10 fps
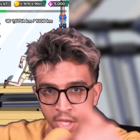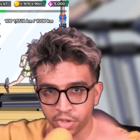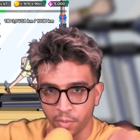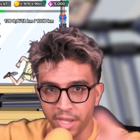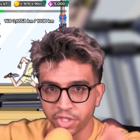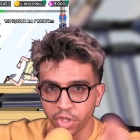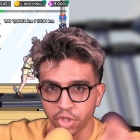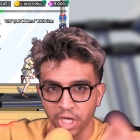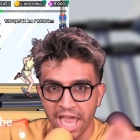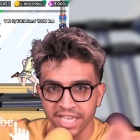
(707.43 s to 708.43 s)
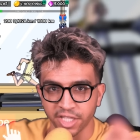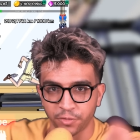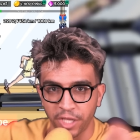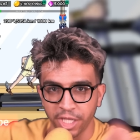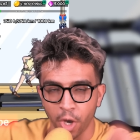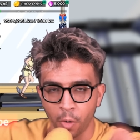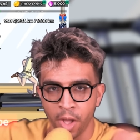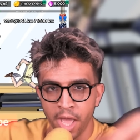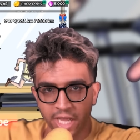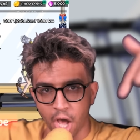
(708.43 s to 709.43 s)
So make sure that you like this video
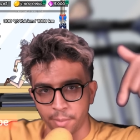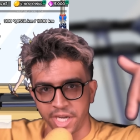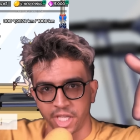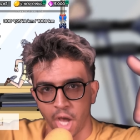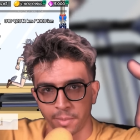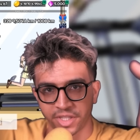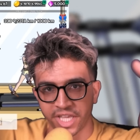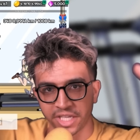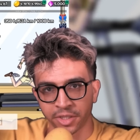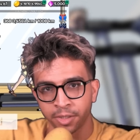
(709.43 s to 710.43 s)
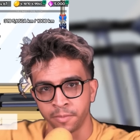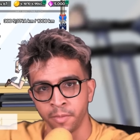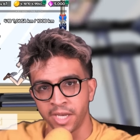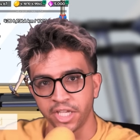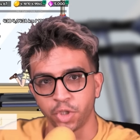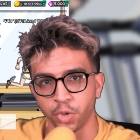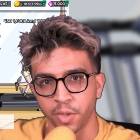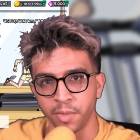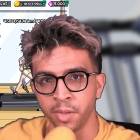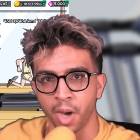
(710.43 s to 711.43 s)
and comment in the comment section. And let's choose
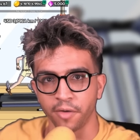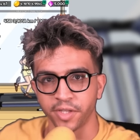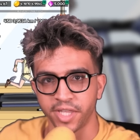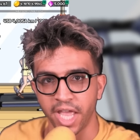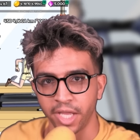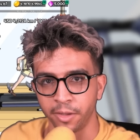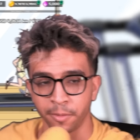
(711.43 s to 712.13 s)
the meme of the day.